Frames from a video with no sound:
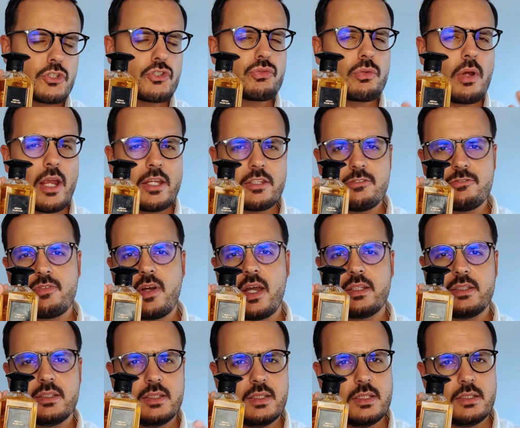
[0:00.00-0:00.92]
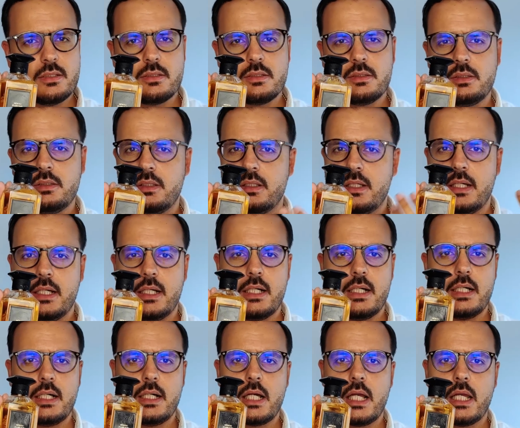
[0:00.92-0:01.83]
Try to find a deal
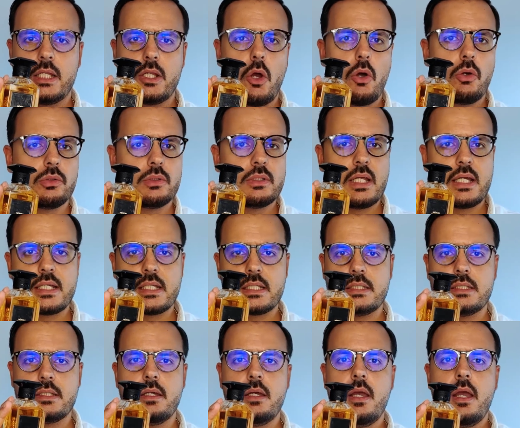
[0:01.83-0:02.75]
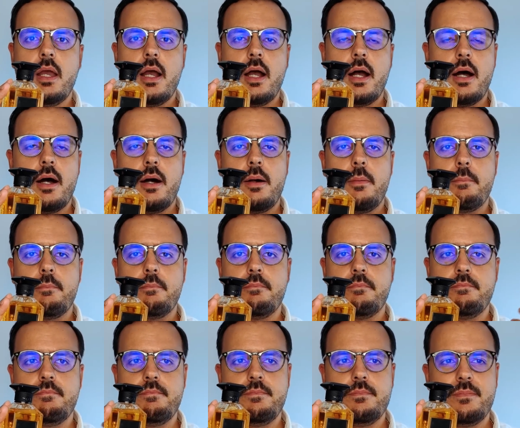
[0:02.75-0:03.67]
online,
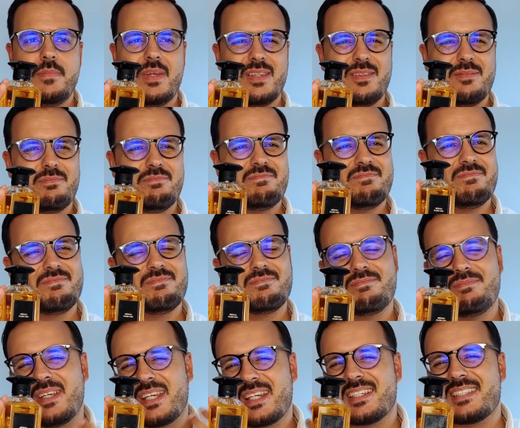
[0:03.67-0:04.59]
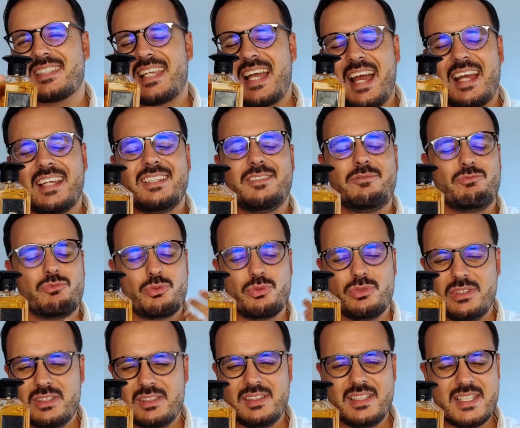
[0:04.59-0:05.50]
and because I
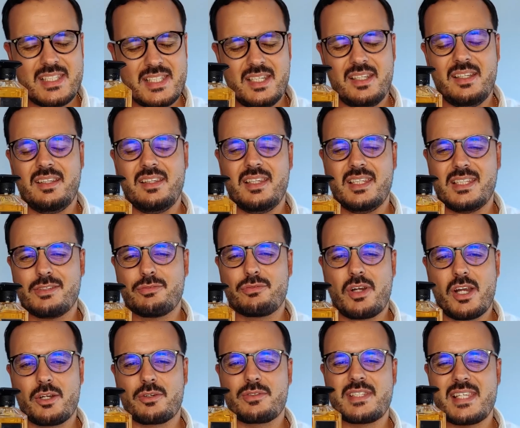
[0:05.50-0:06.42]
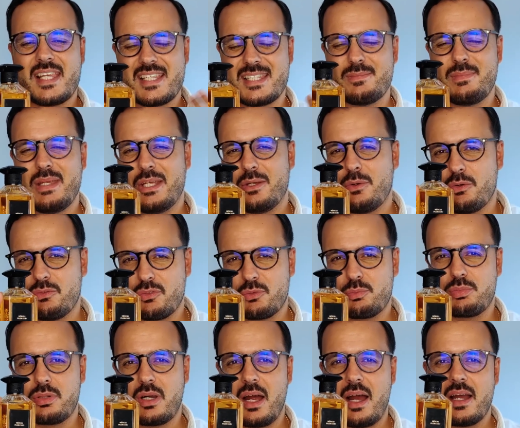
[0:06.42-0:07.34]
really see this fragrance as being
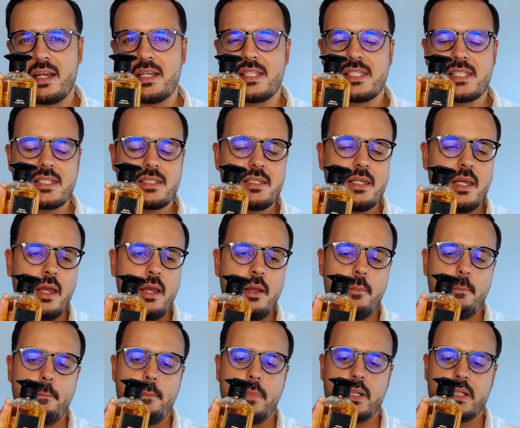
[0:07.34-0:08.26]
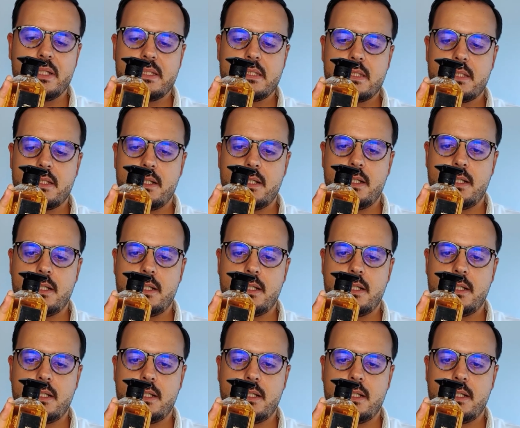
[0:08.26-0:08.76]
overpriced, but